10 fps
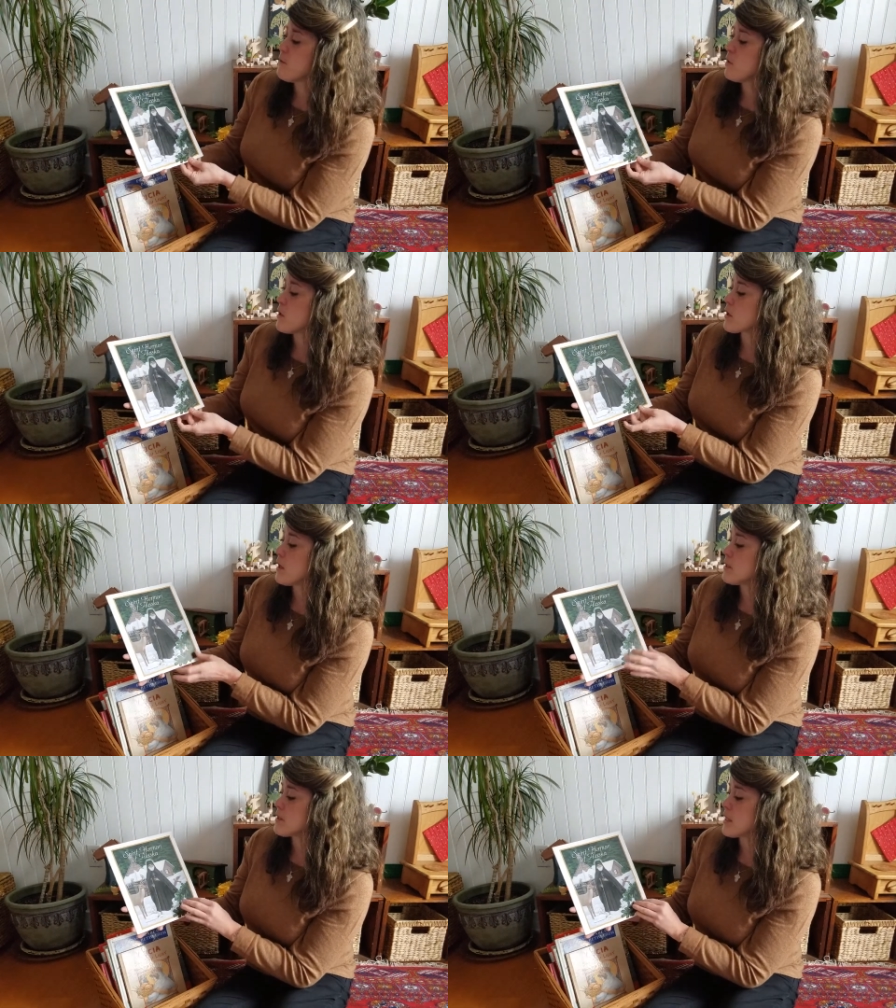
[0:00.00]
book
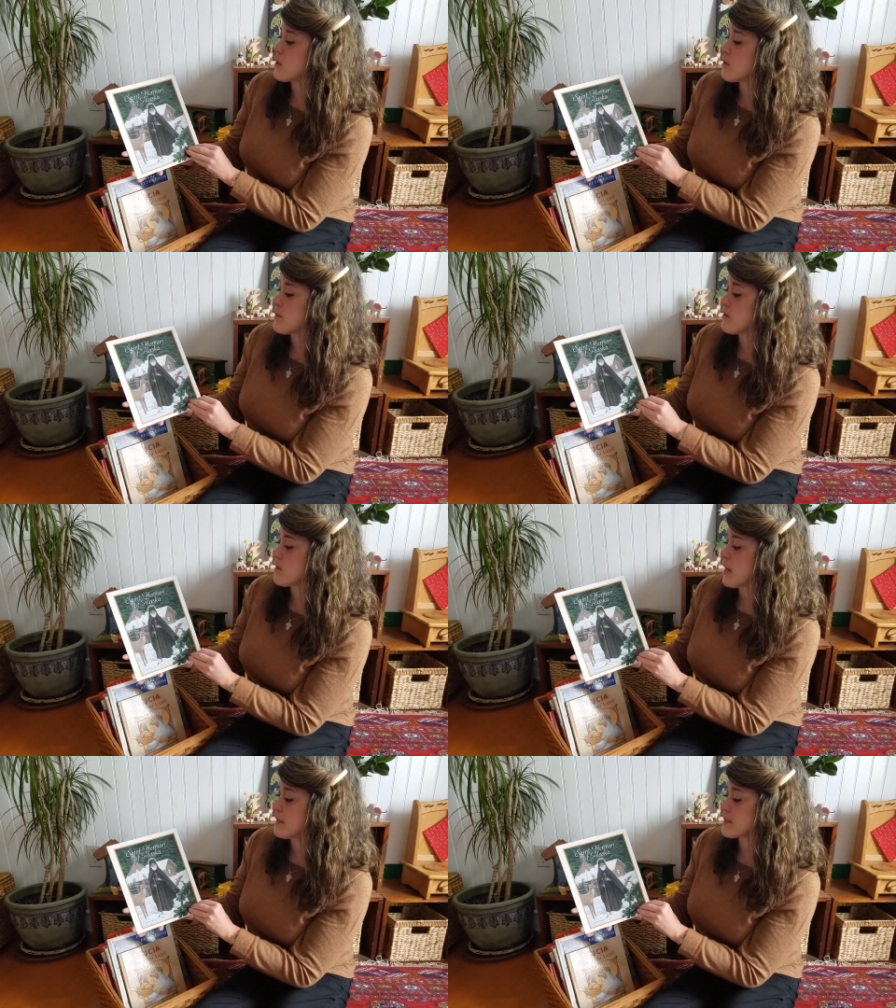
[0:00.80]
on St. Herman of
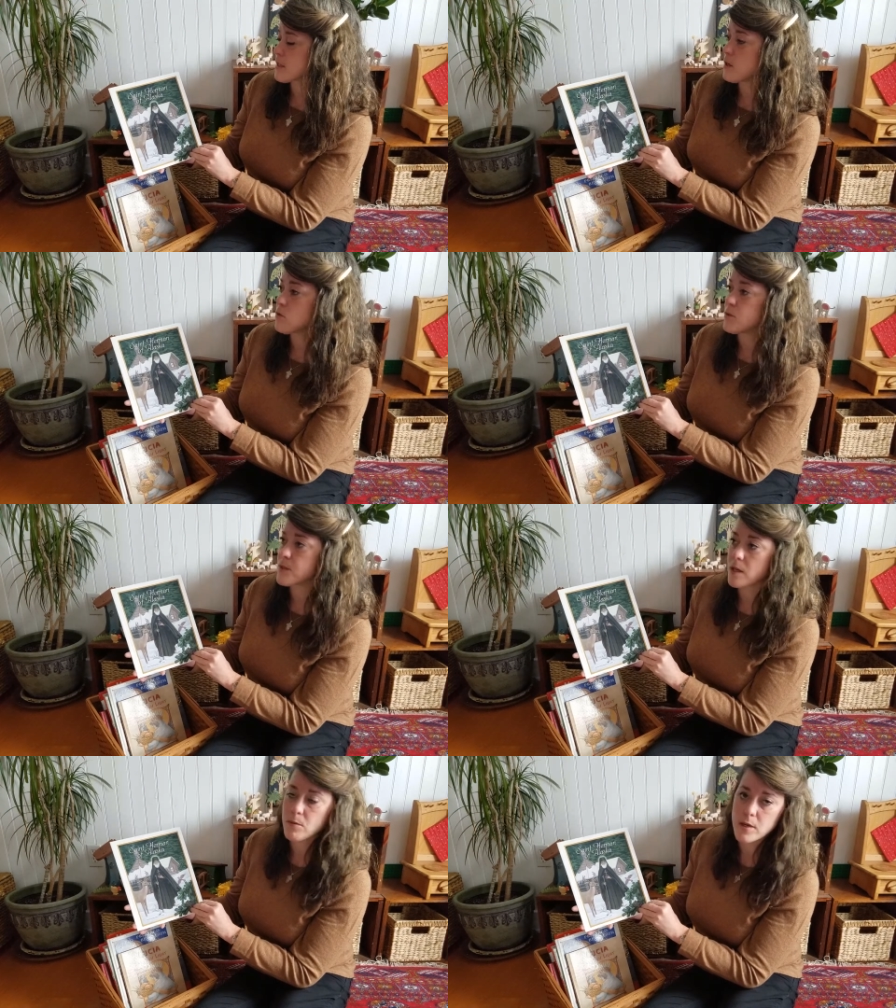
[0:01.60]
Alaska, who's
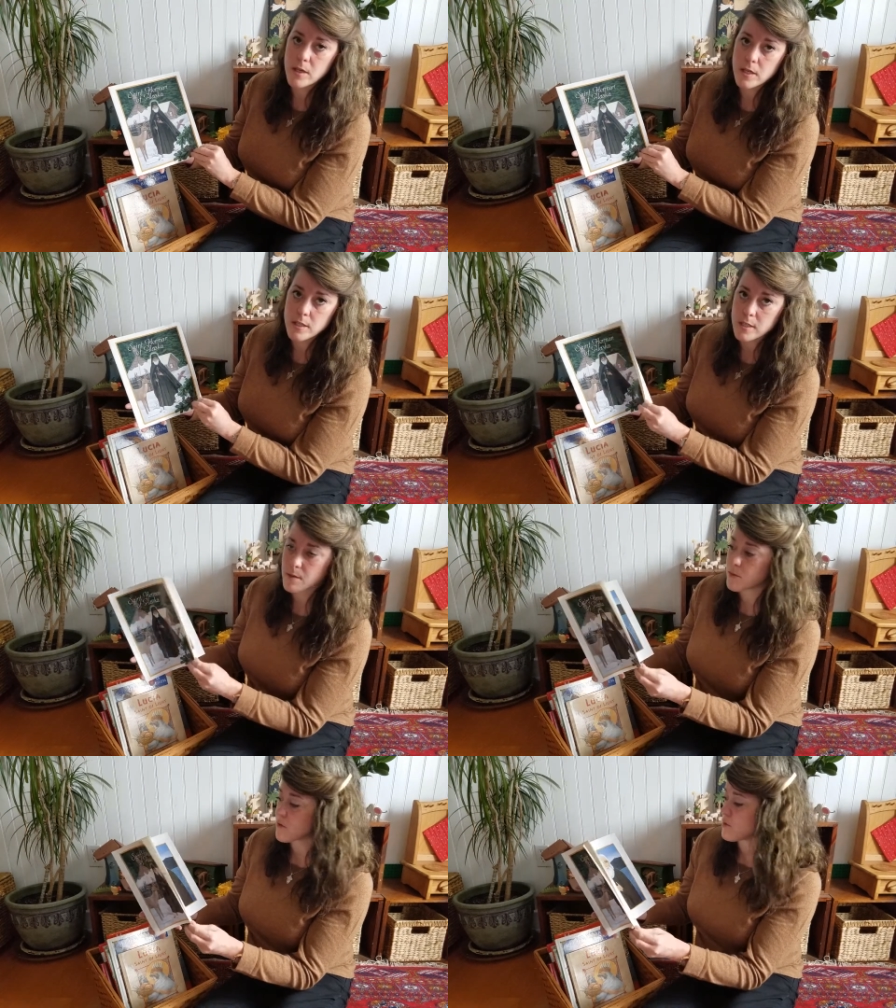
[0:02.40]
celebrated on
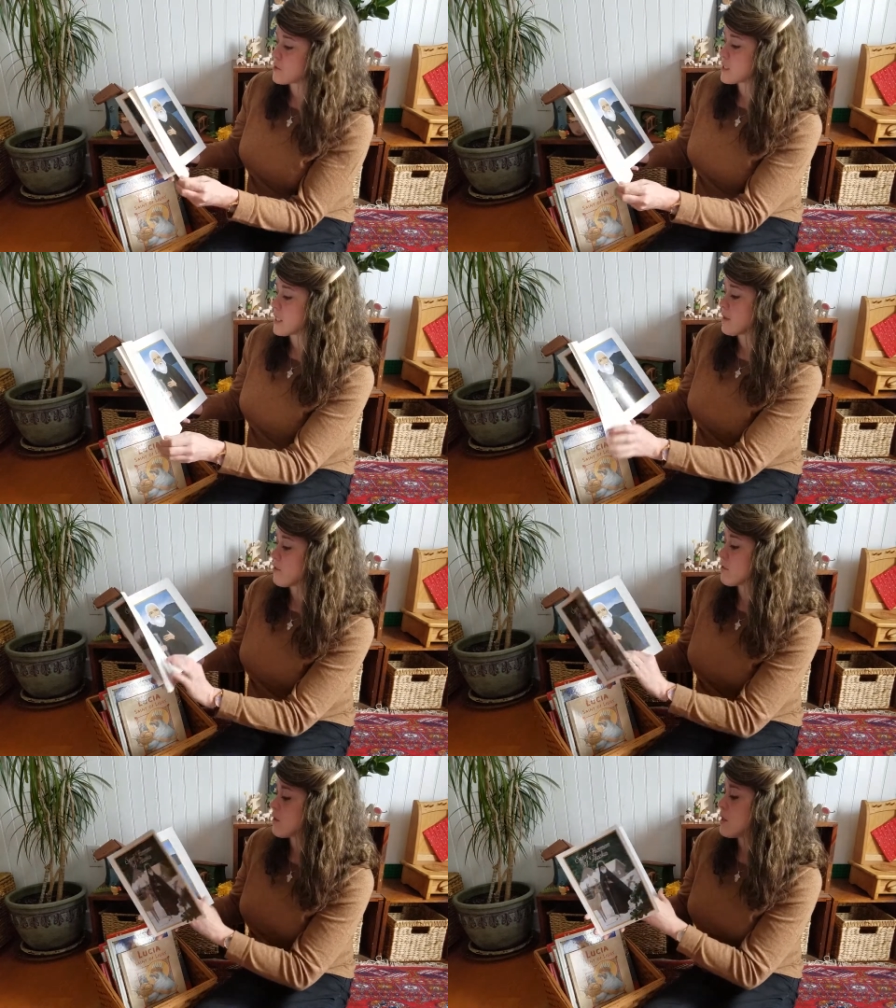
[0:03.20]
December 13th.